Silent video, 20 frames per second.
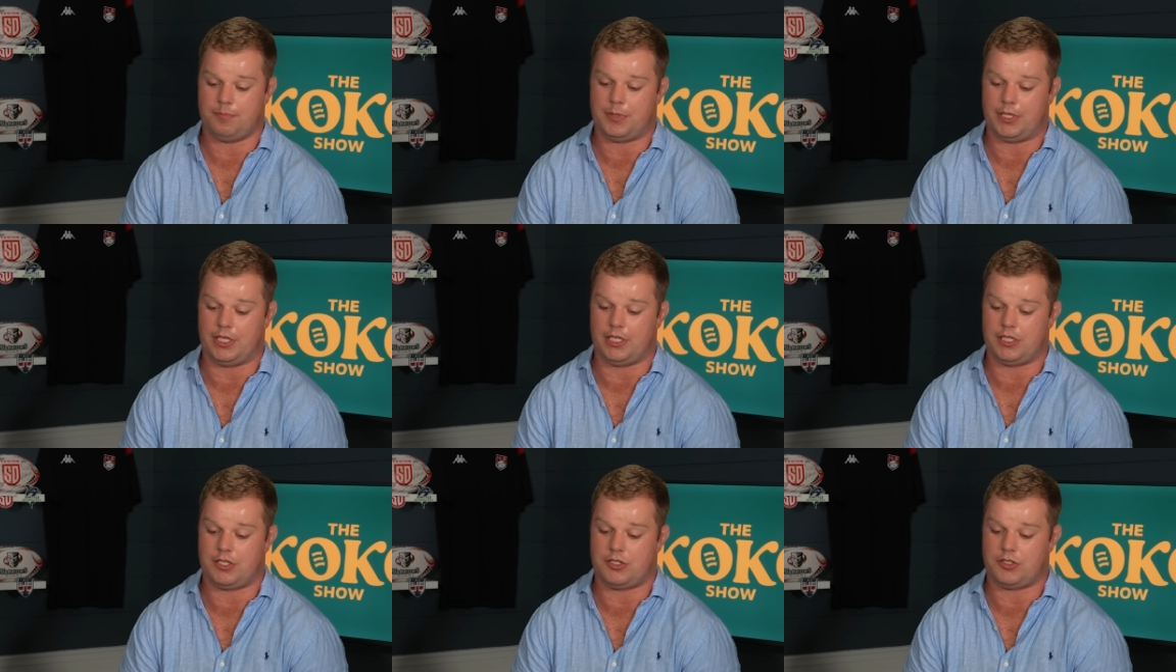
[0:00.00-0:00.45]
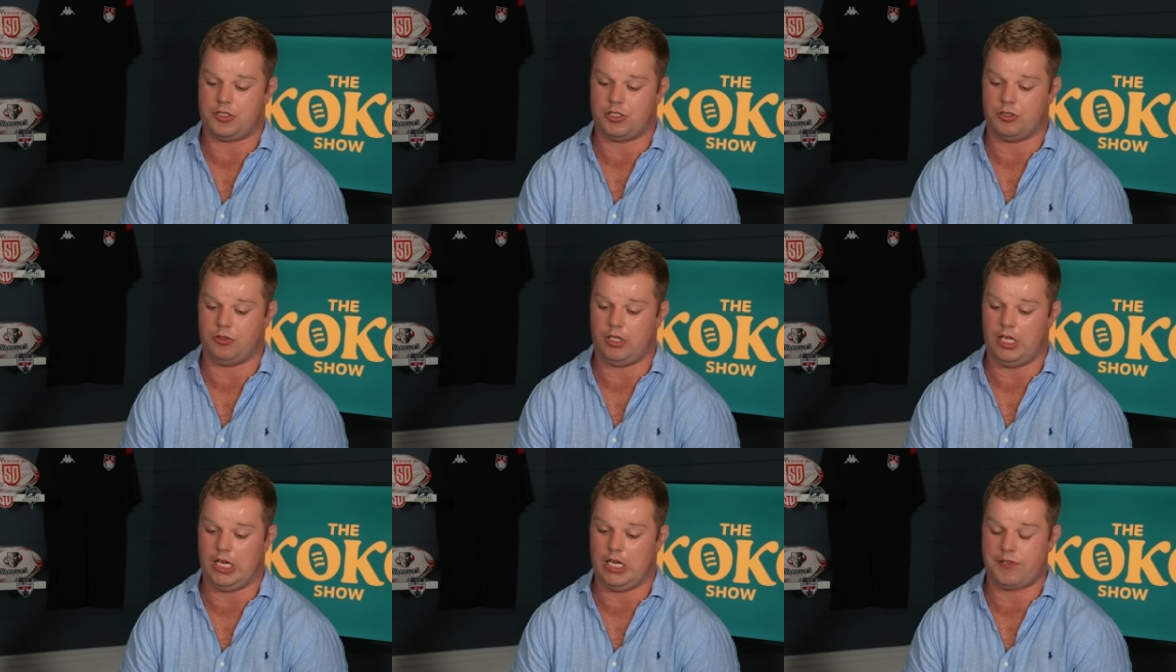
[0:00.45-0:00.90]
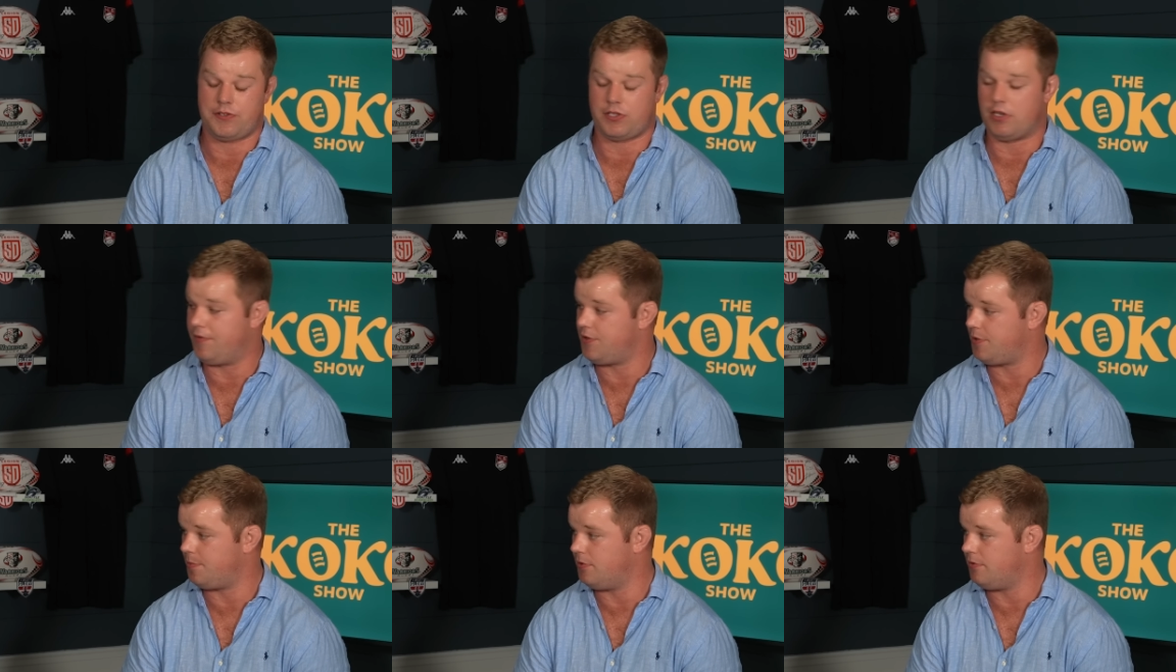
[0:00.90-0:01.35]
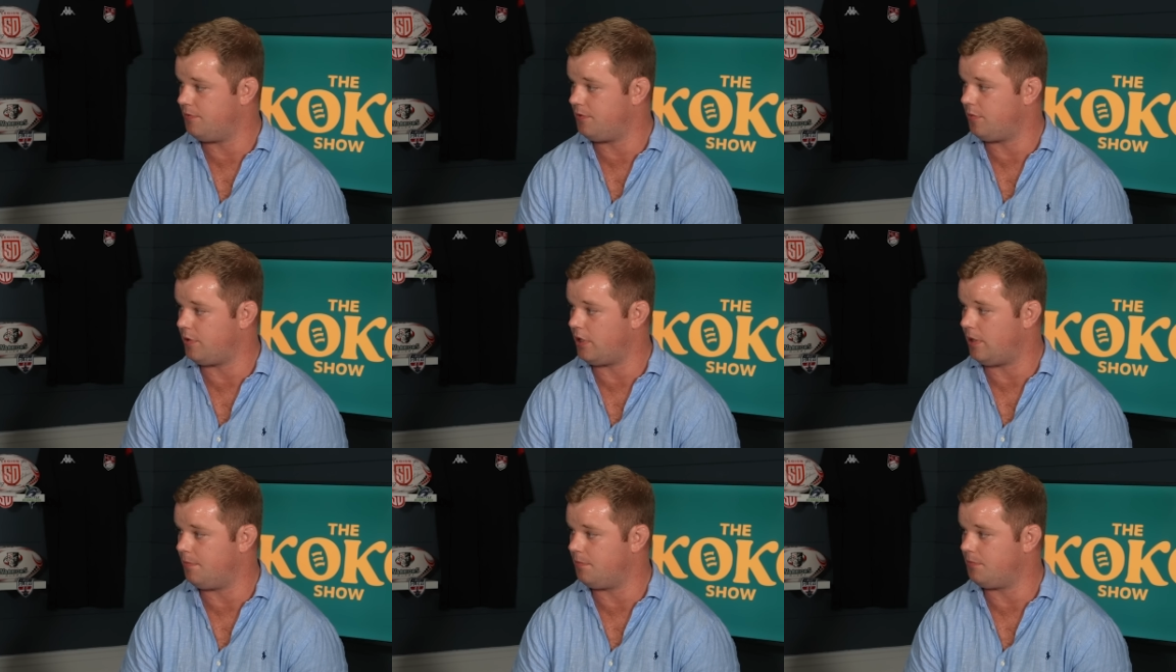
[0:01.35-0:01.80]
but it's still uh, serviceable for
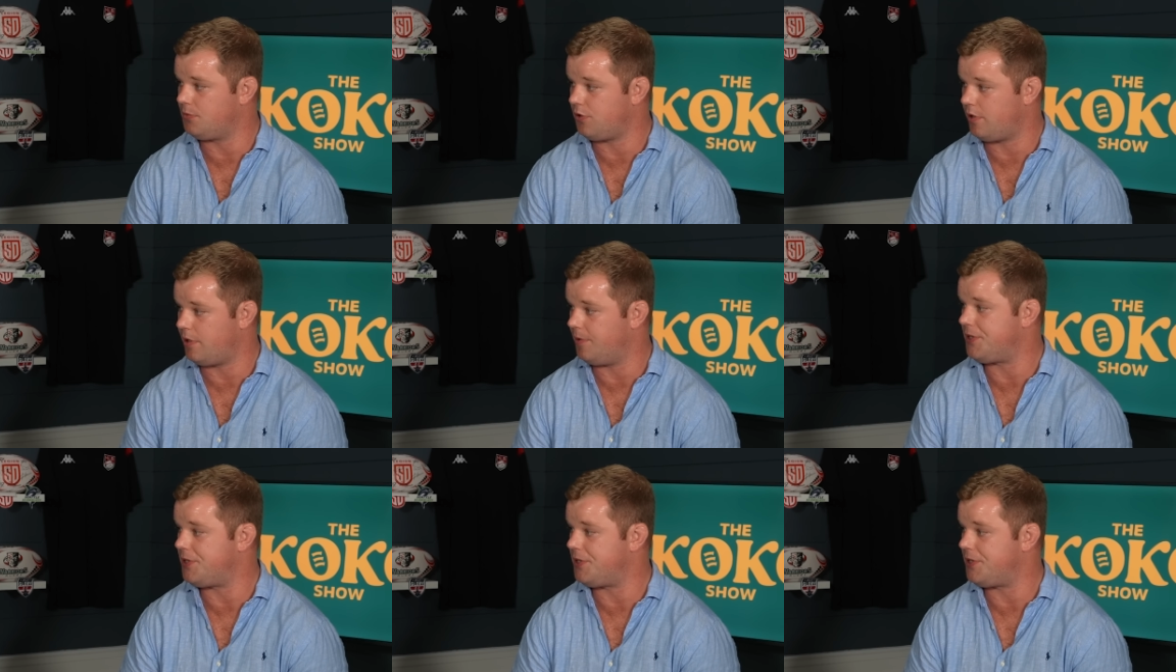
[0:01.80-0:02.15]
what I'm trying to